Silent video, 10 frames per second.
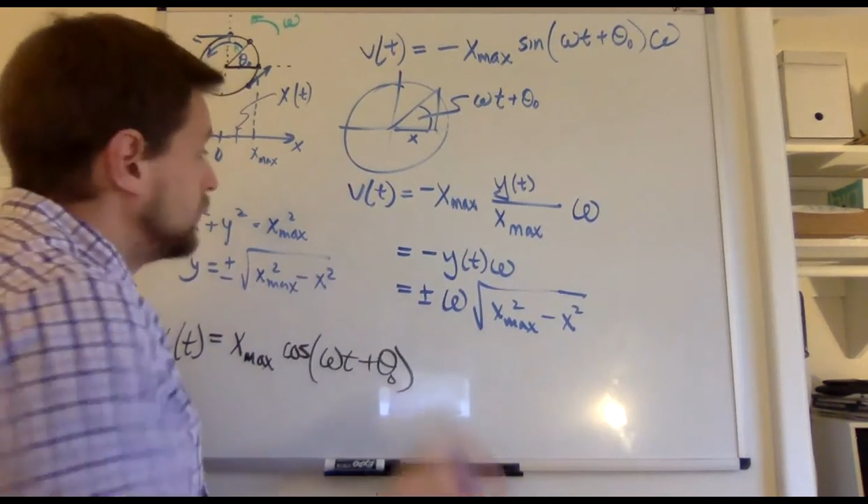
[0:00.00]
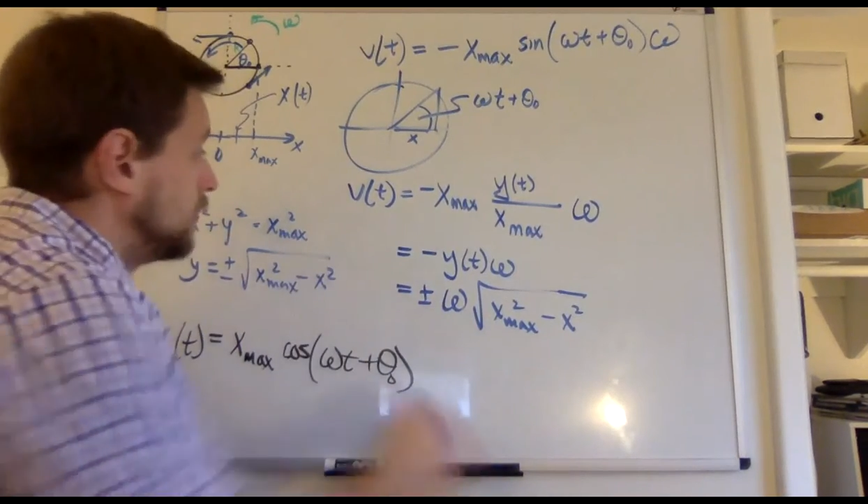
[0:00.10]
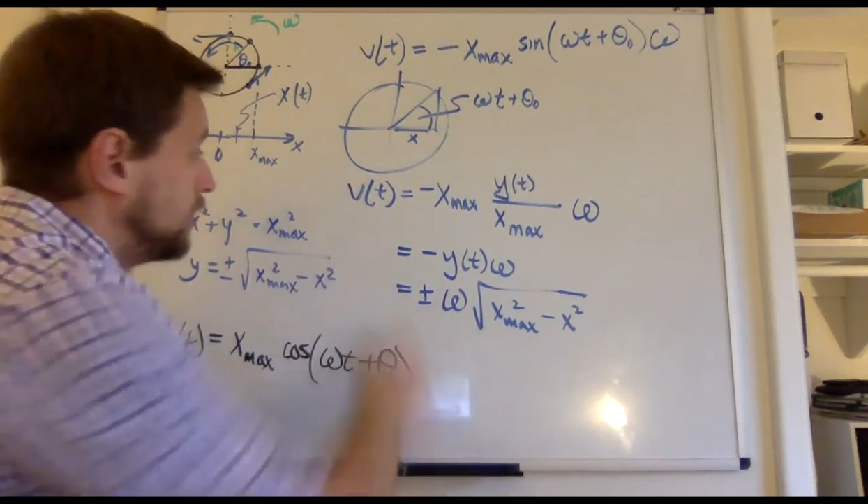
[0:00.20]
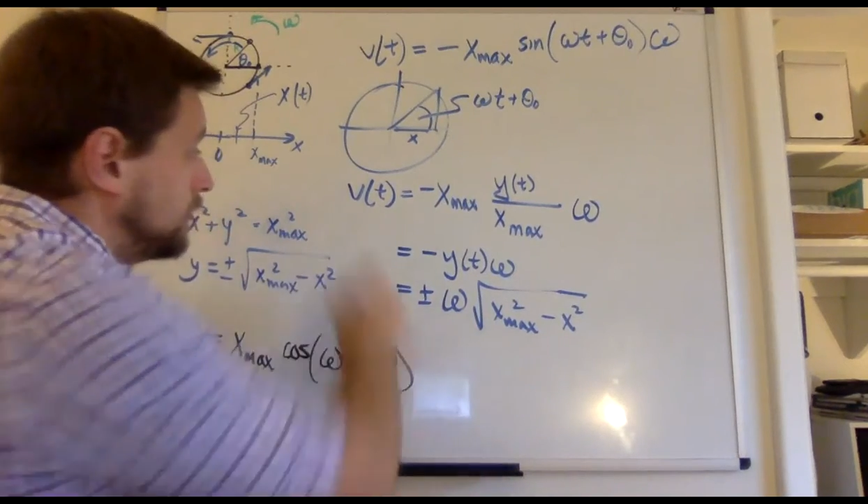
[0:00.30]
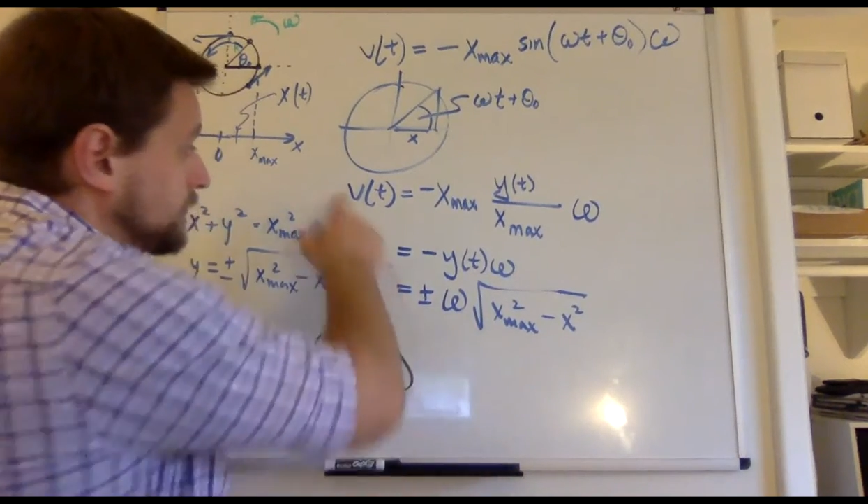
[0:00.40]

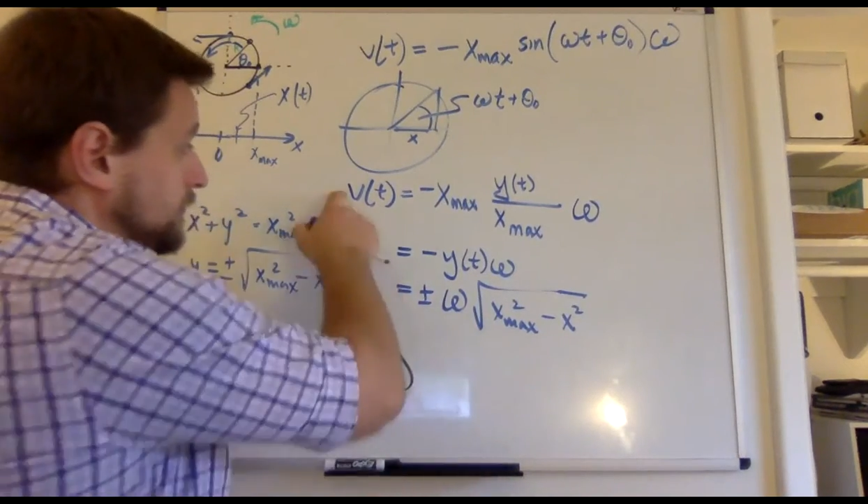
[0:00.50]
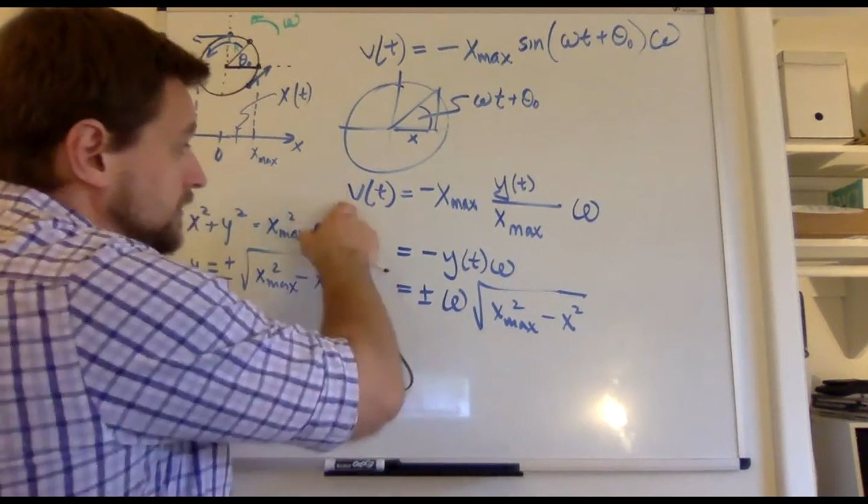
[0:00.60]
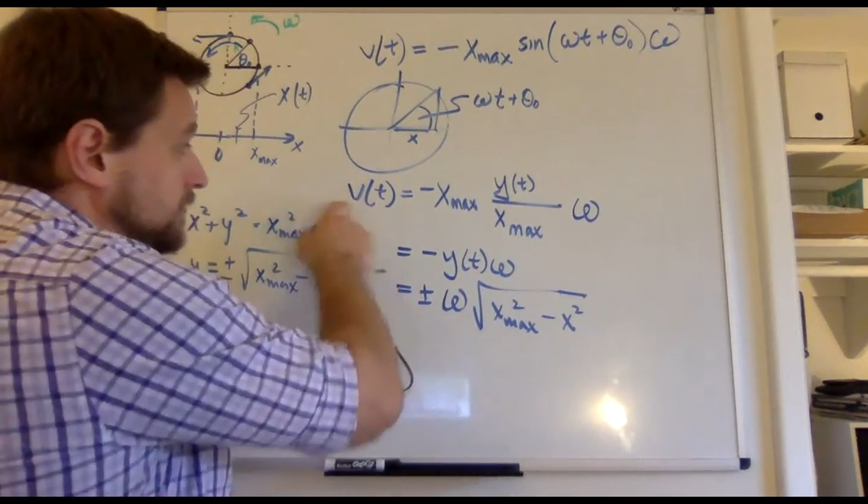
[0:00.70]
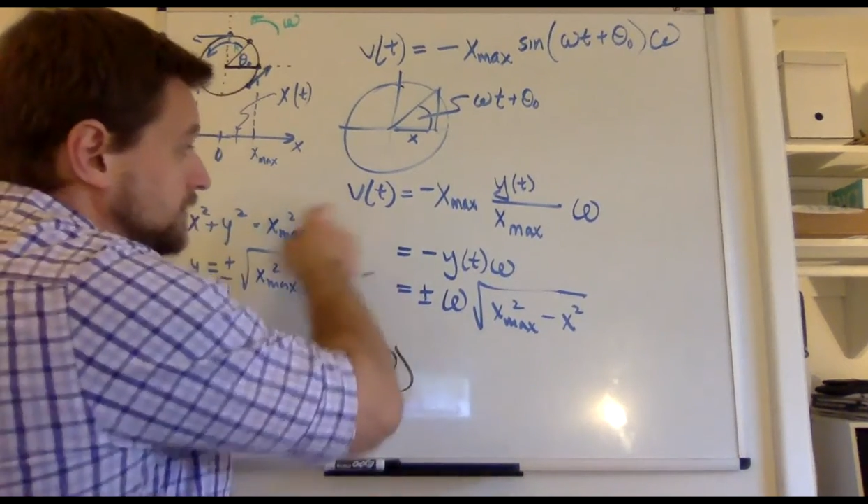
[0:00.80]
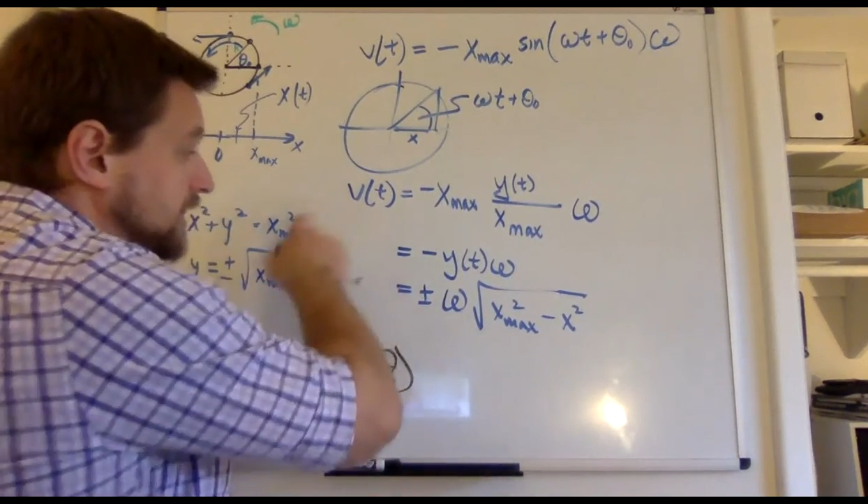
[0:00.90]
of
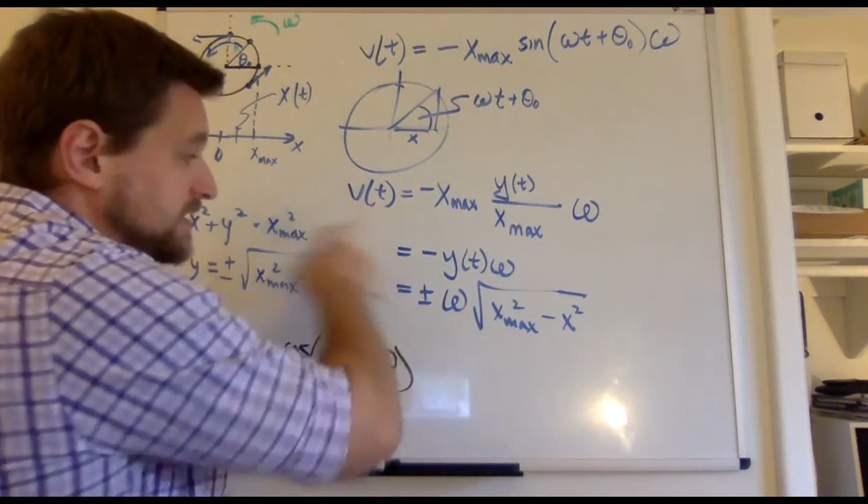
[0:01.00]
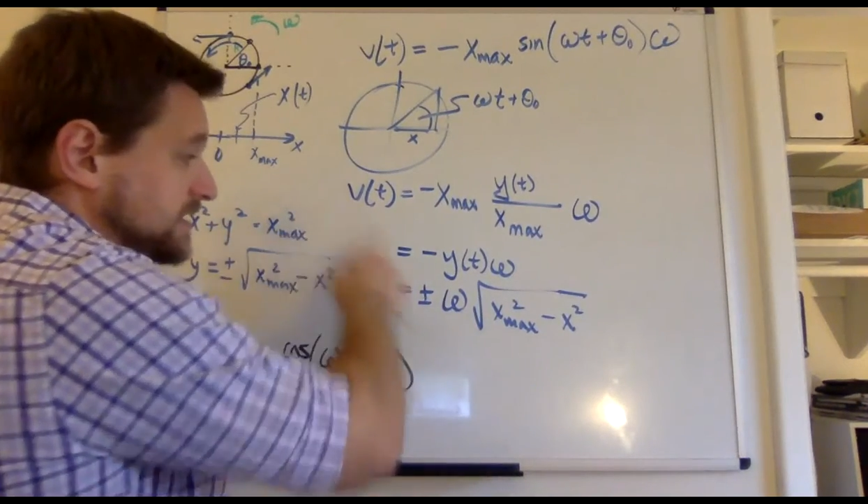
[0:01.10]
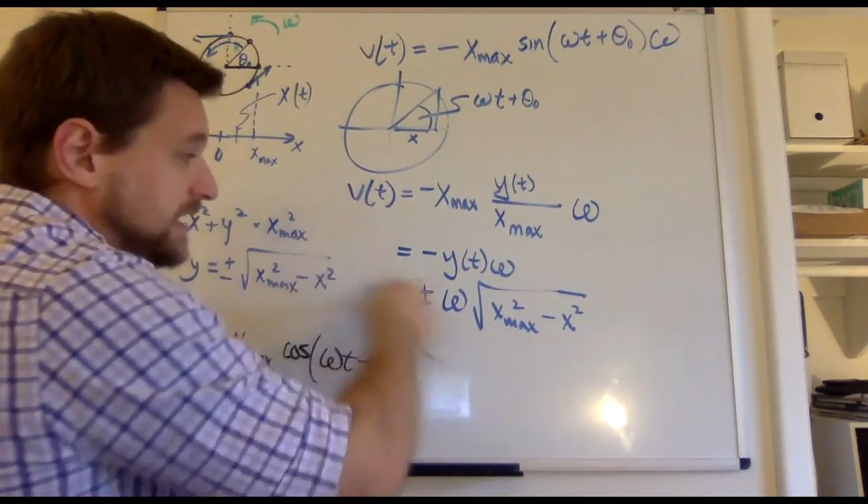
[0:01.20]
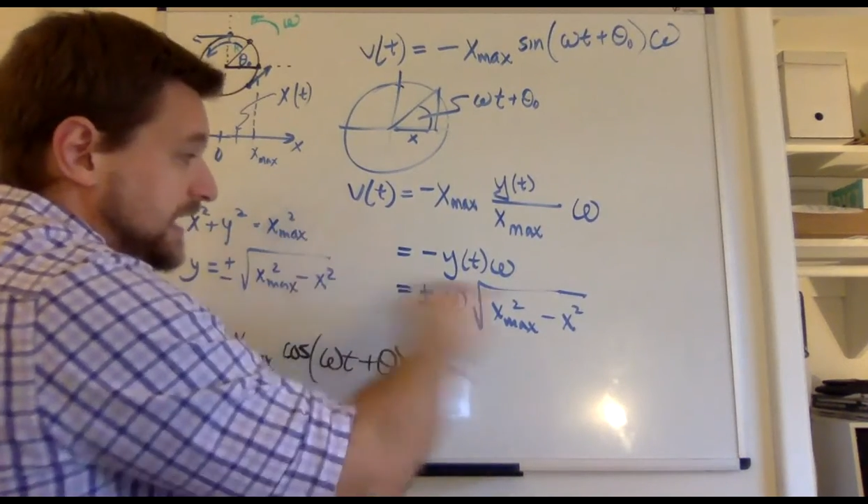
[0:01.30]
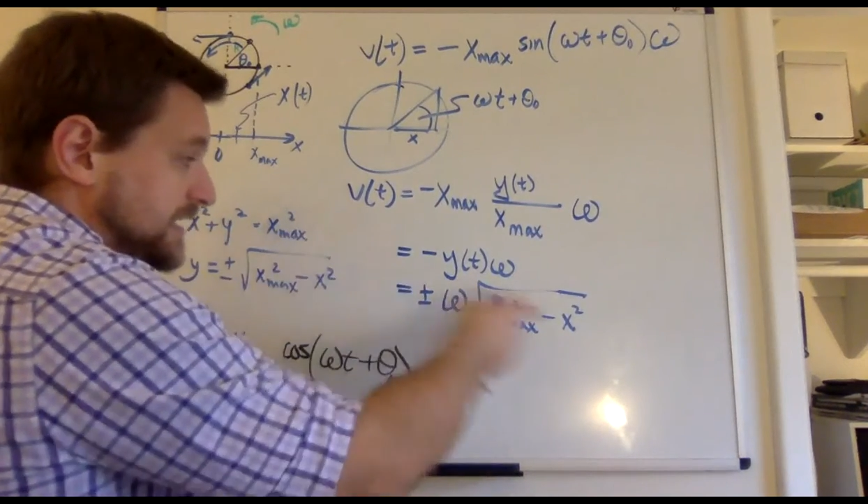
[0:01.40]
the
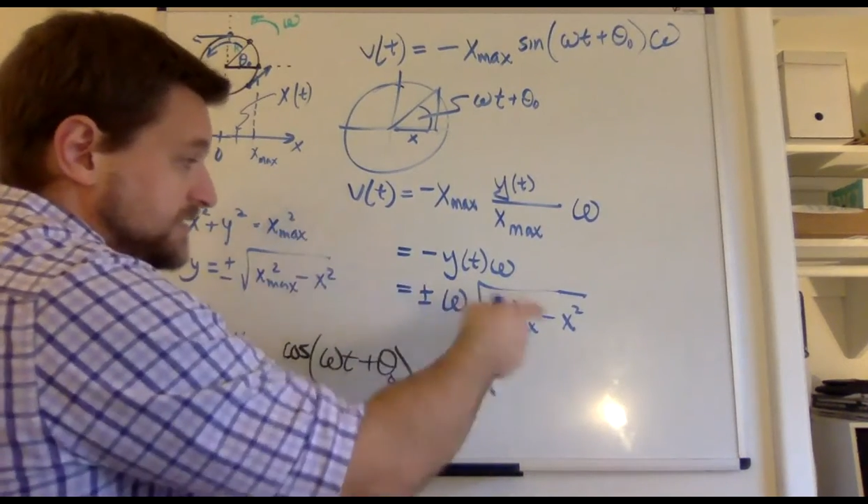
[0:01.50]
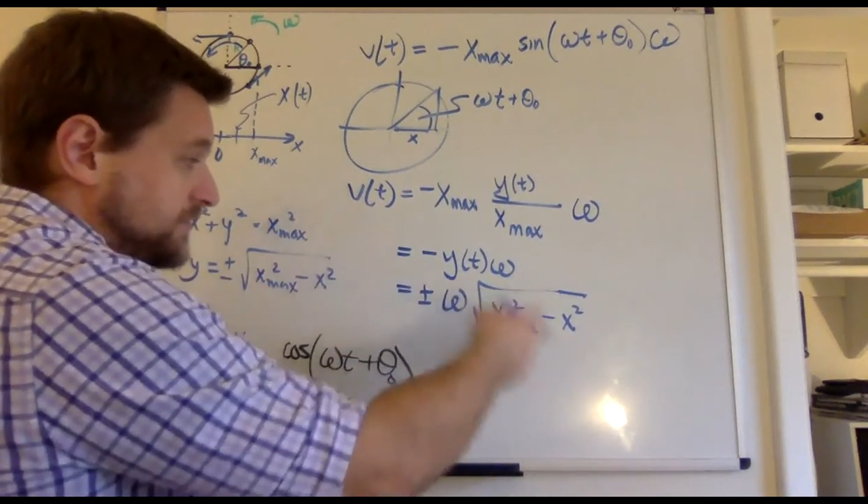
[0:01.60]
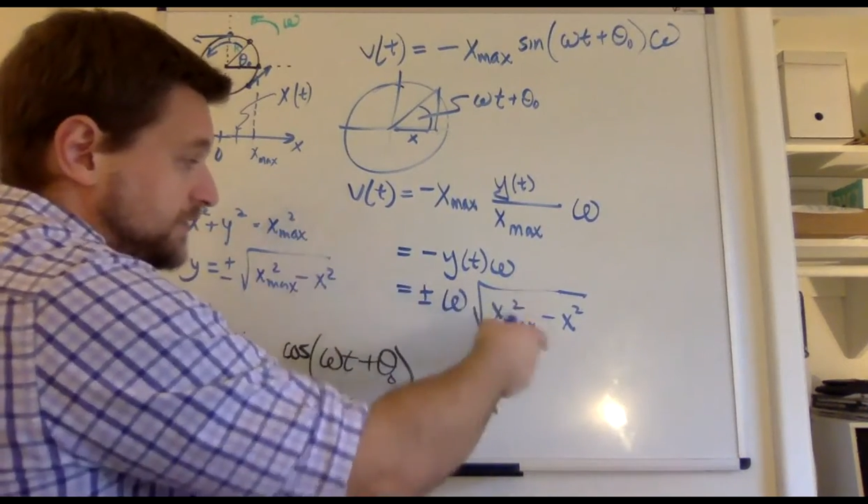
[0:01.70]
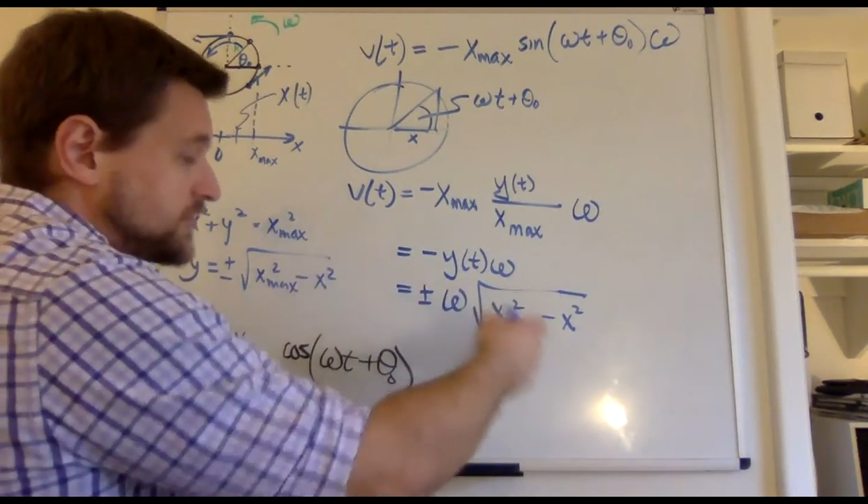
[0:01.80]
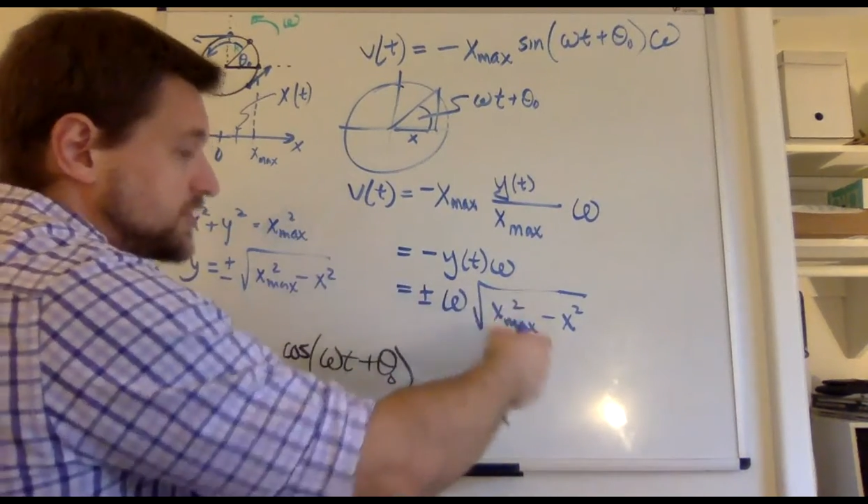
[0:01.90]
velocity as a
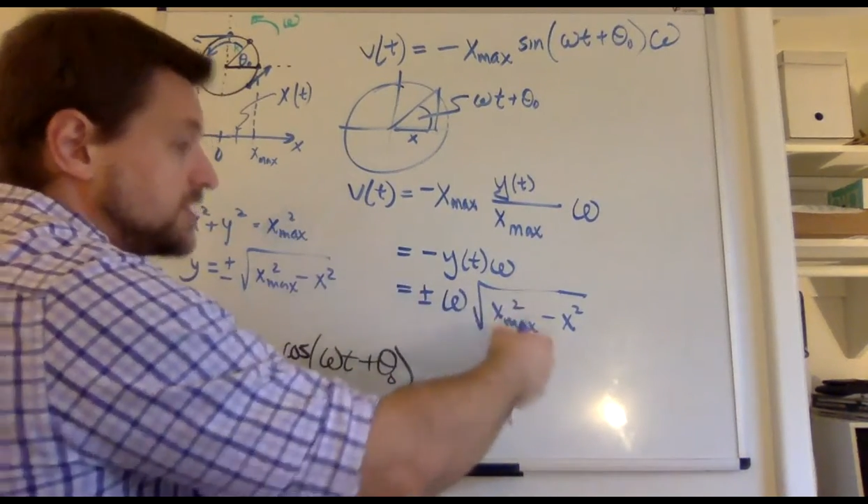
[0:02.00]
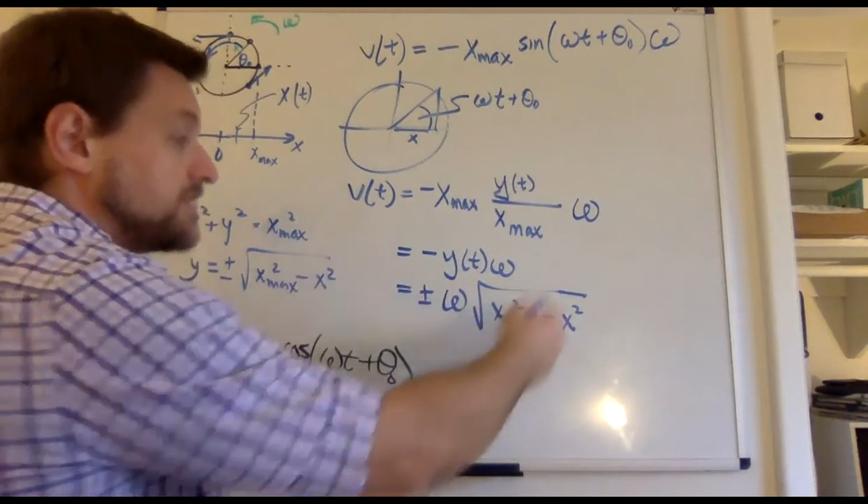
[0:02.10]
function of